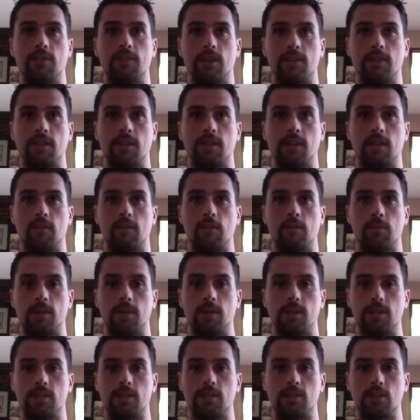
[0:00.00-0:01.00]
And I think
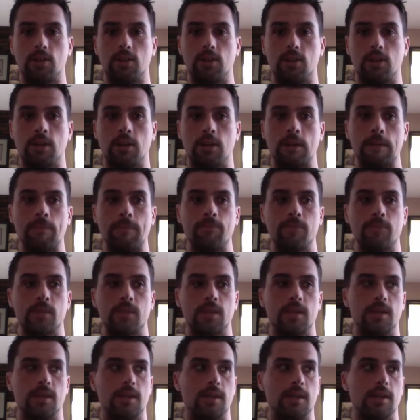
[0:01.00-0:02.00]
everybody saw
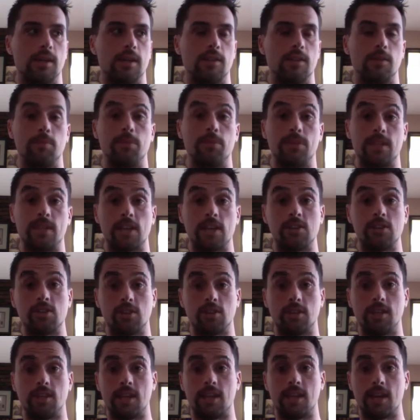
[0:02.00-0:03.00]
the
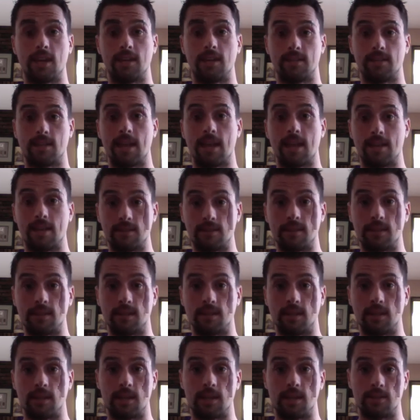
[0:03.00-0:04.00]
potential he has as
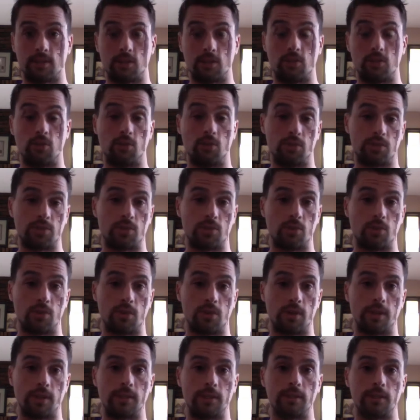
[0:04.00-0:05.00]
a goal
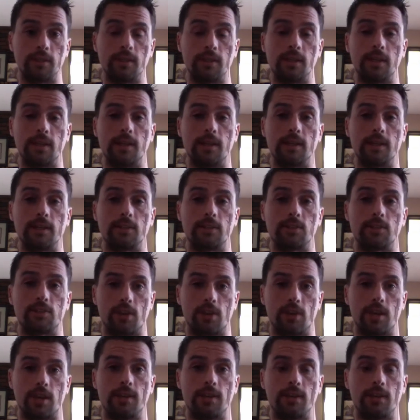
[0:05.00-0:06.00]
scoring
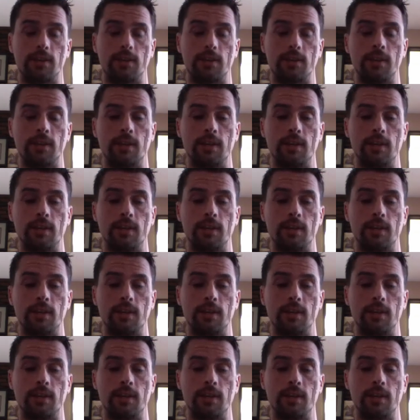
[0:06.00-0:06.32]
striker.